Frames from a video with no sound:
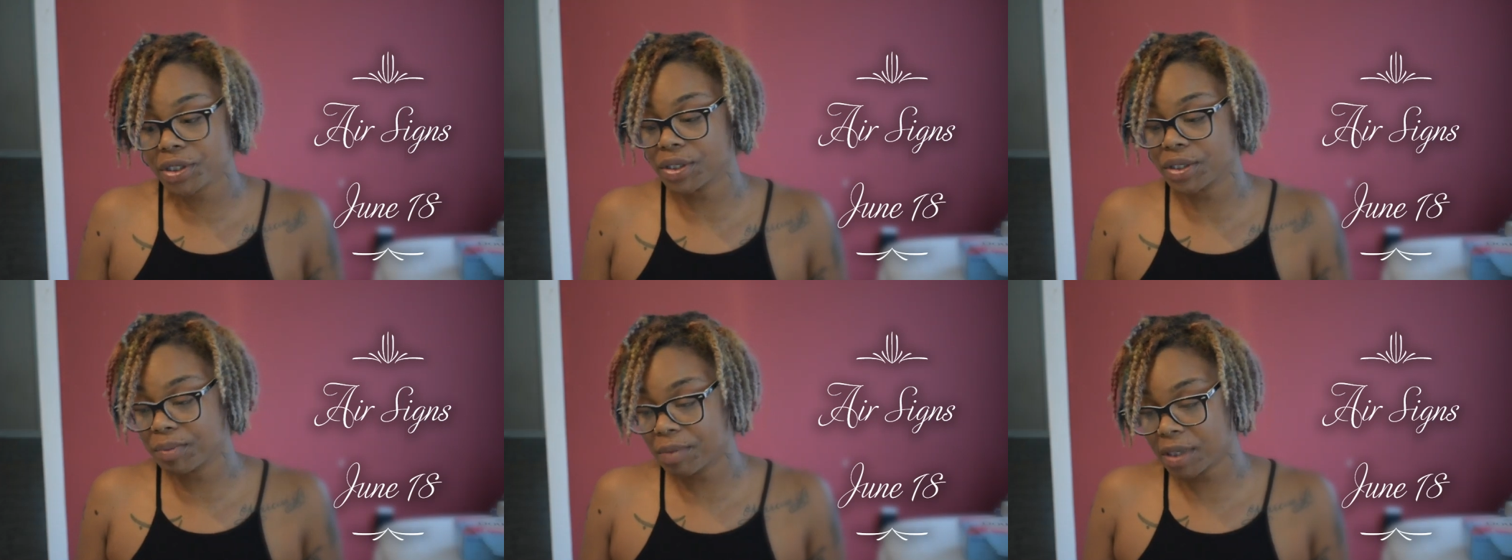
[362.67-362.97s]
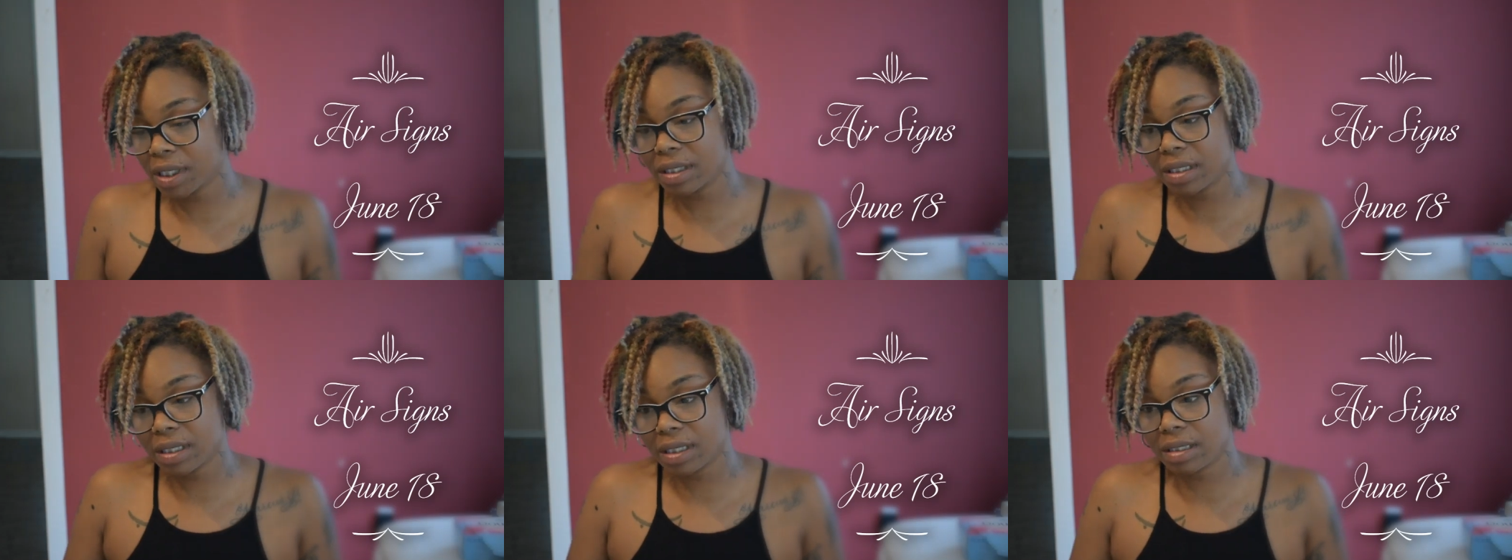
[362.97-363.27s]

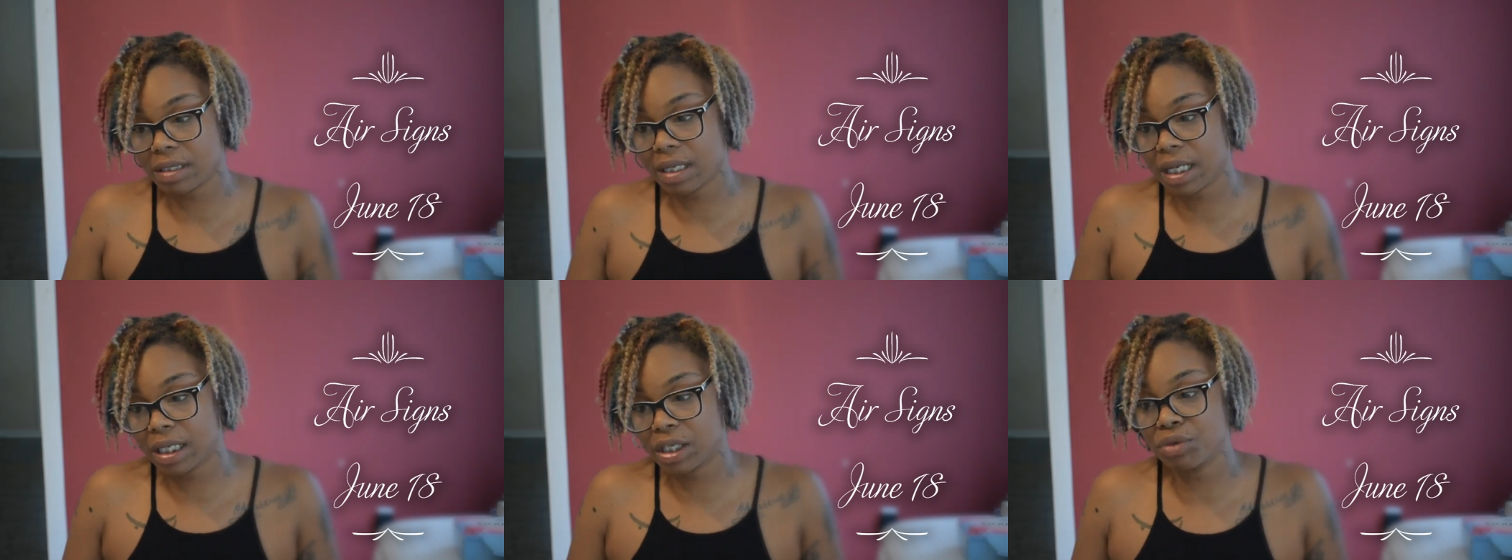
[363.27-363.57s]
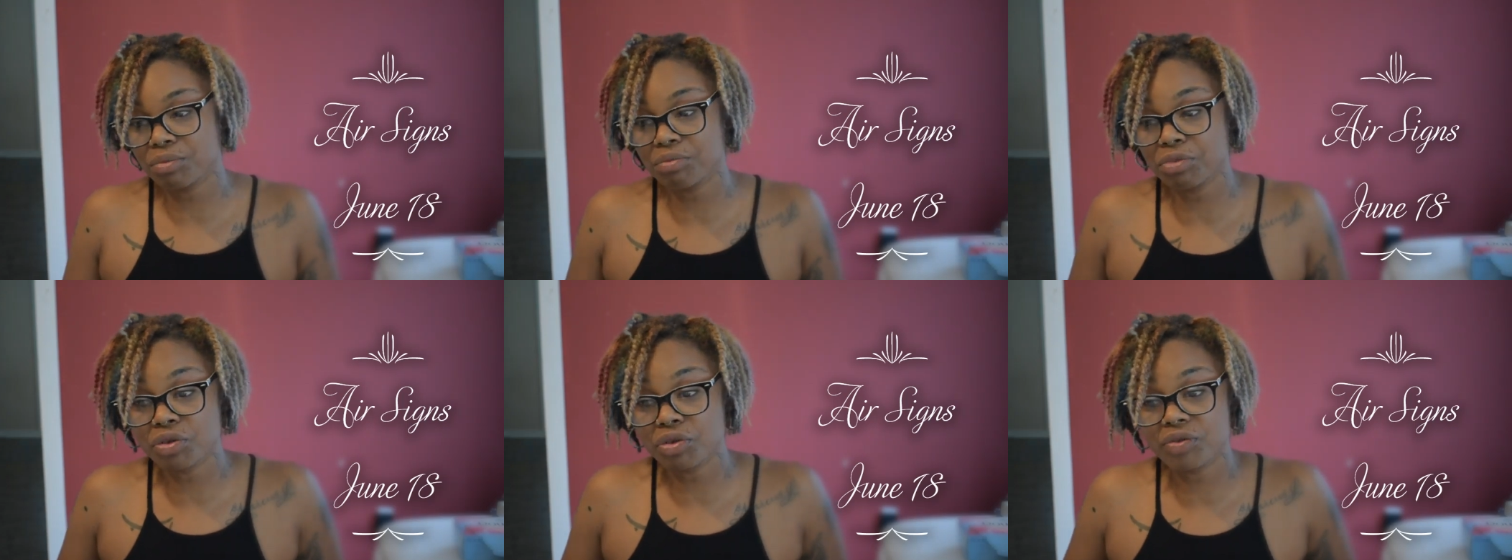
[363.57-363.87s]
suspense is like
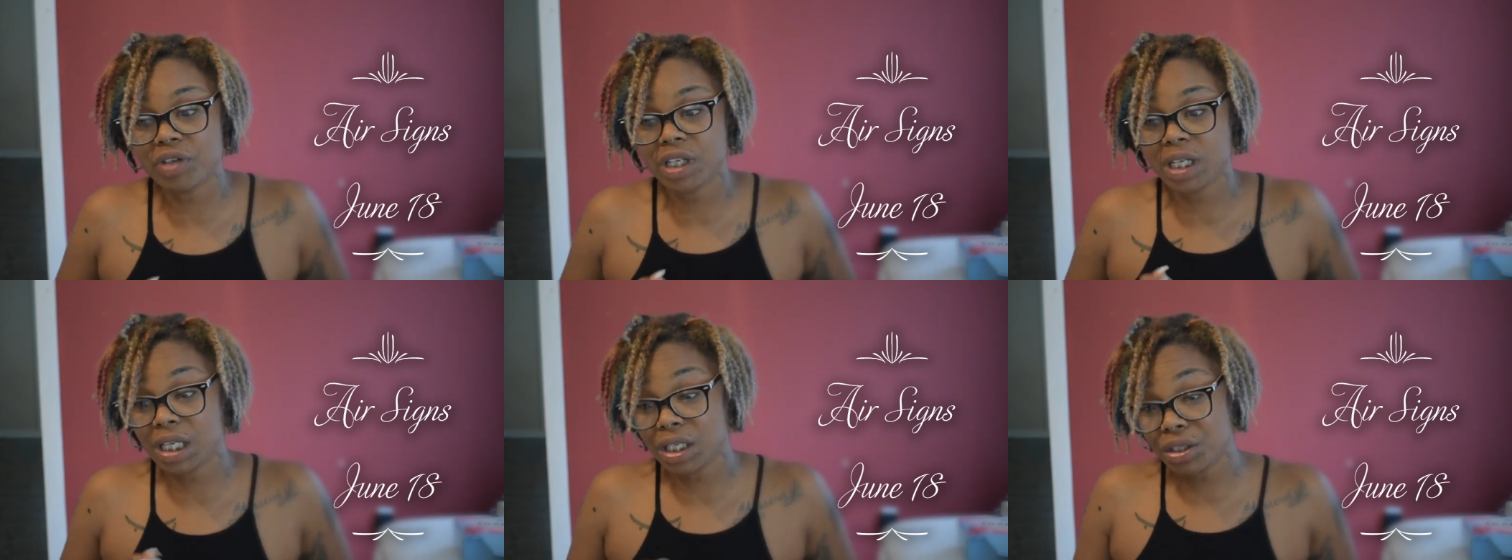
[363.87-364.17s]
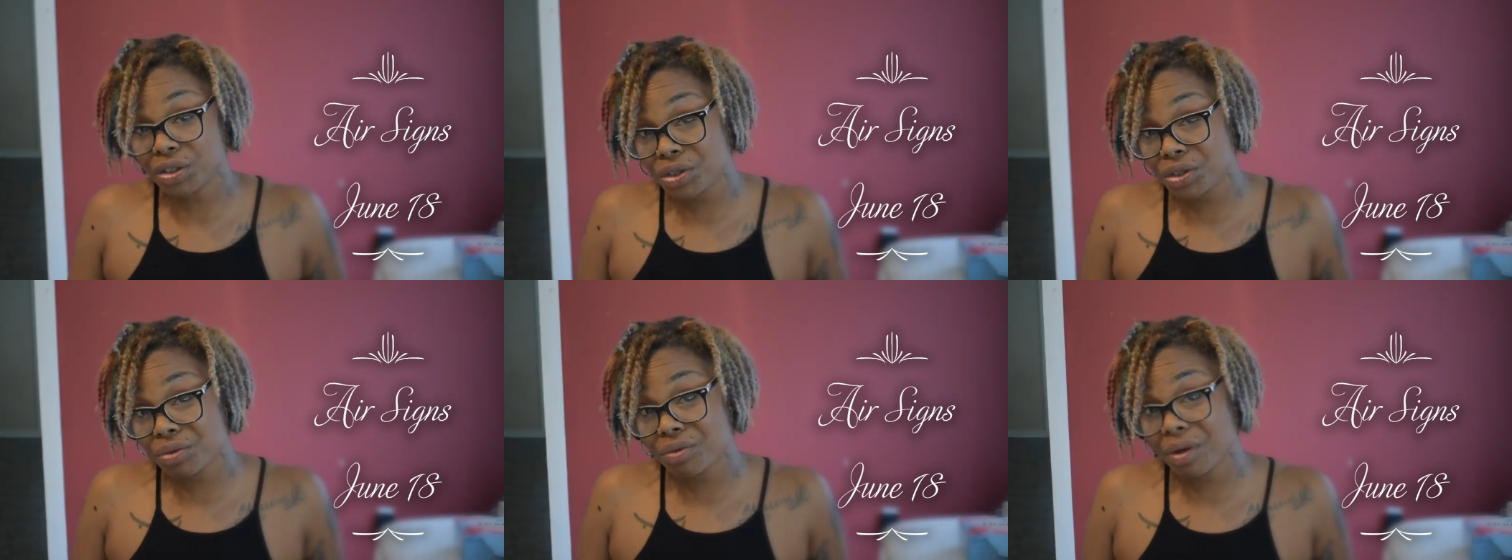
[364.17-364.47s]
you're moving
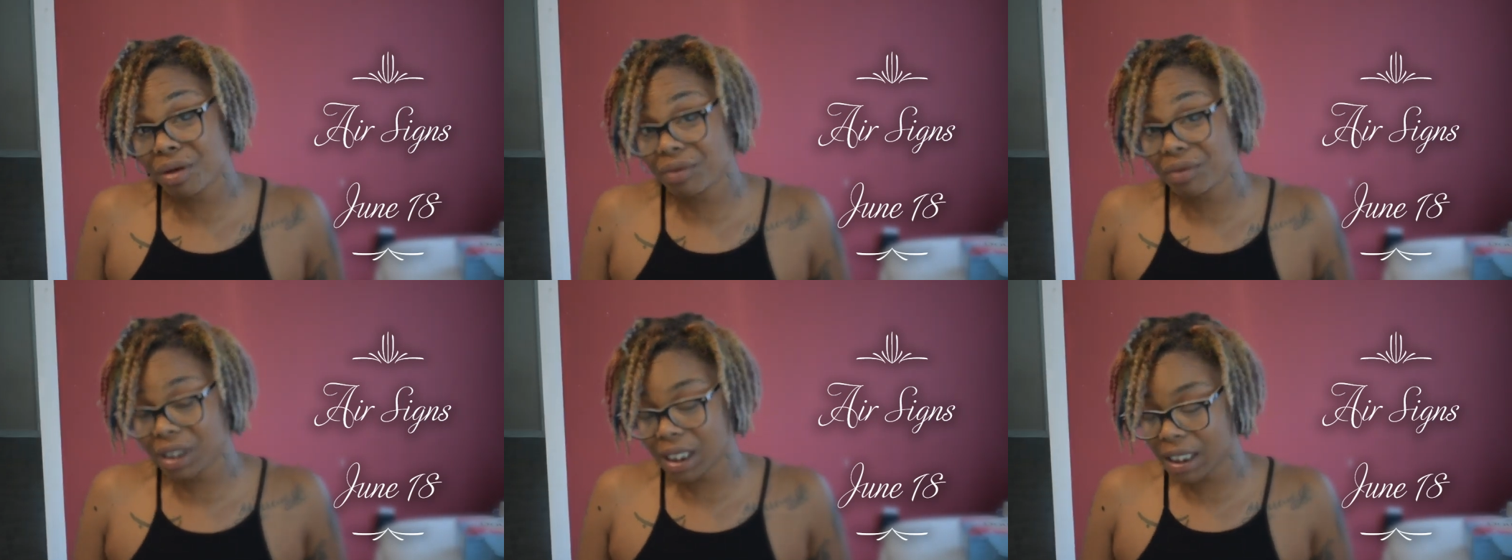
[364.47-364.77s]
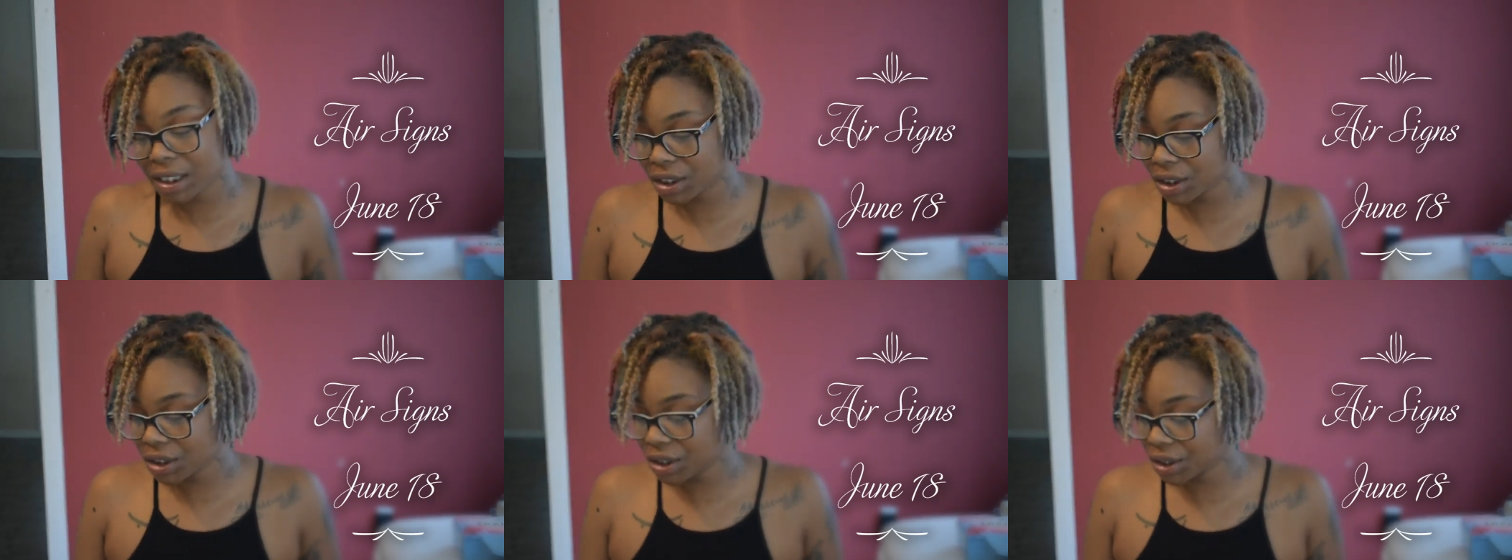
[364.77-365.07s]
into a
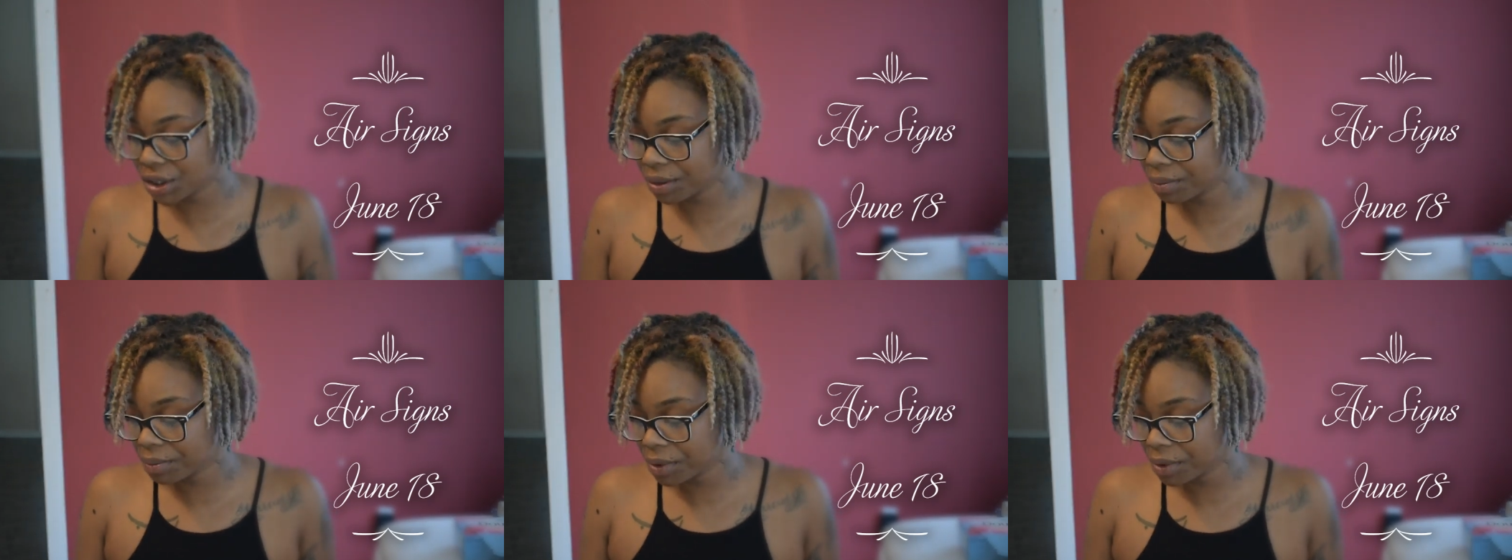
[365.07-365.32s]
relationship.